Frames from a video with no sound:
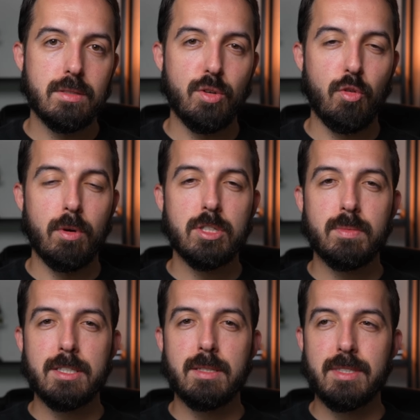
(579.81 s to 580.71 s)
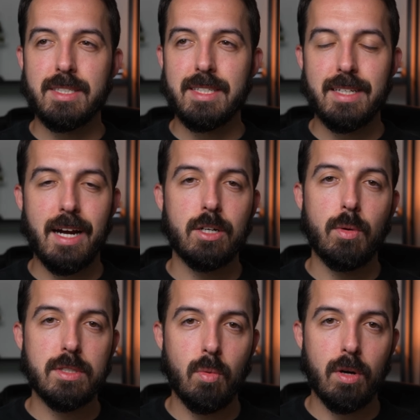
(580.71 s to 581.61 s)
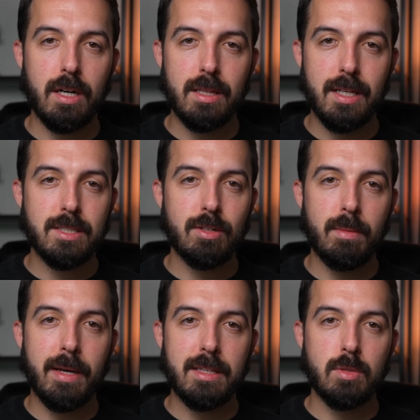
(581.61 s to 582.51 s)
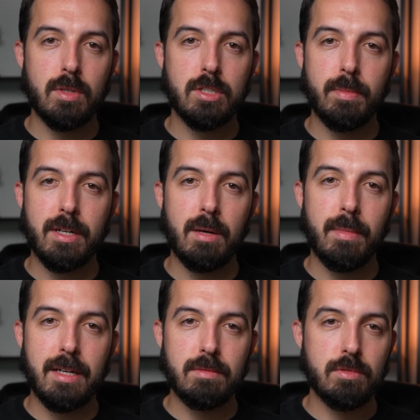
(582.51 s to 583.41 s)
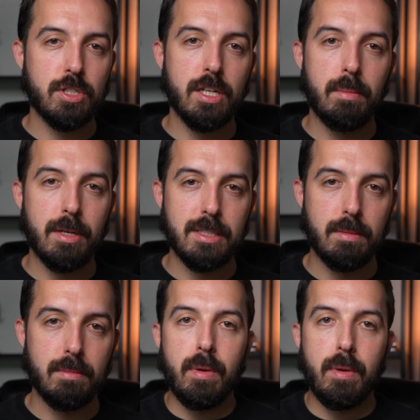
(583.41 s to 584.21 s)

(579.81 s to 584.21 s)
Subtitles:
So for most Muslims, this is not going to work unless they're going to make the switch to become a Shia Muslim.